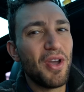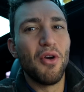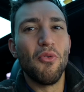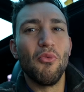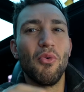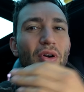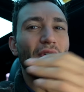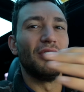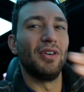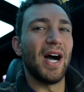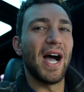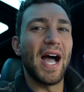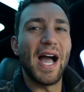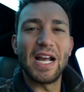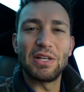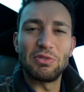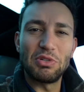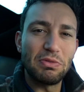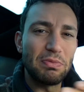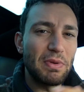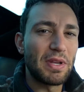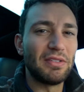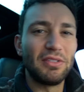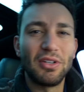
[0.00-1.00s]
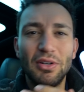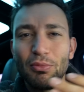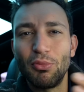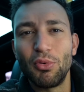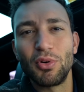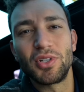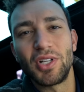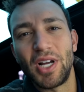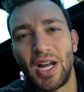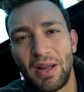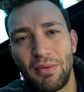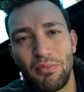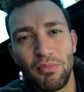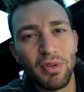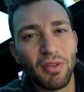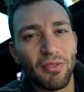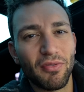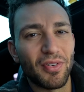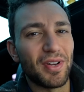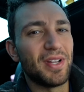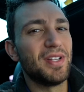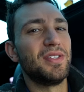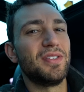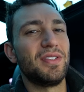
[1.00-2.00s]
relax, we spend a little more time with
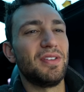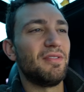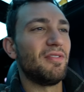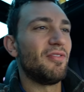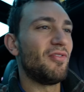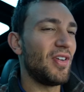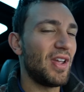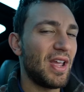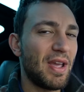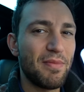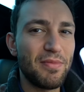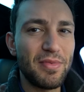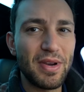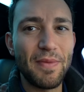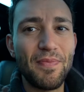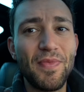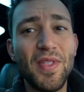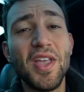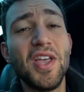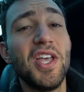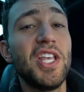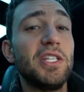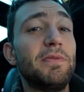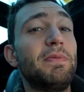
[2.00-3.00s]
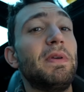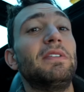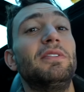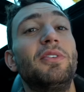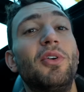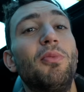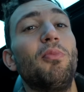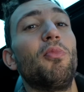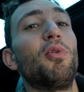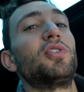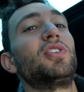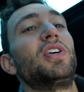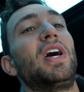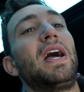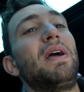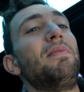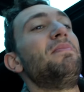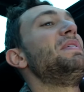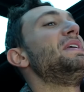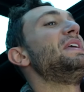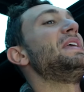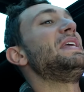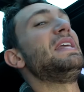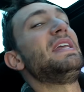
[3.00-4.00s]
friends and family, spend a little more
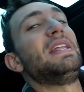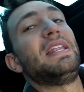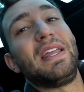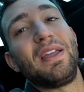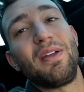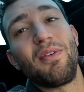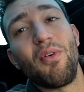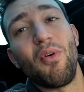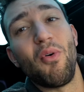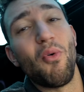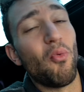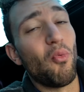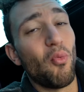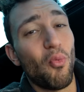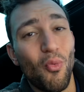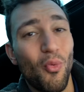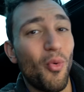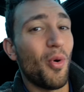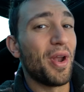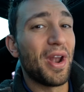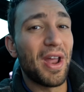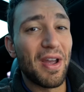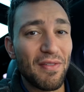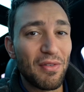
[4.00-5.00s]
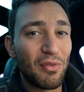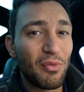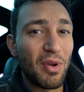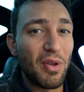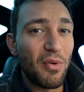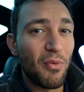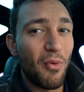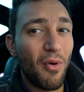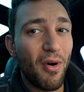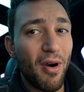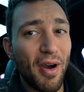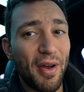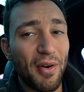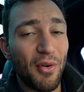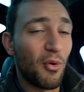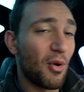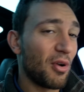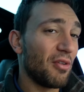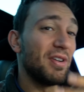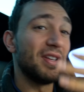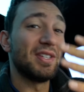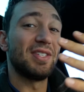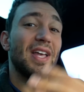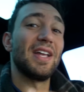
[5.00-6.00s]
time eating whatever we want, or
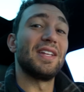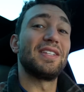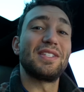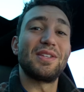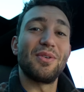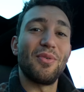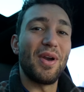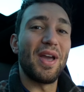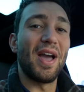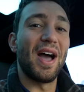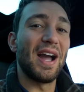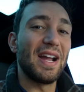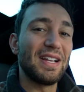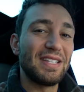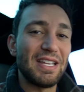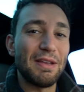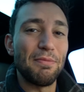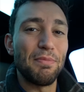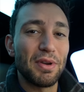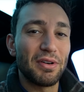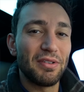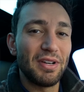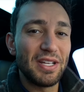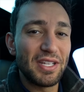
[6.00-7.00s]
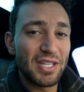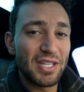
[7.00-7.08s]
at least that's the way I typically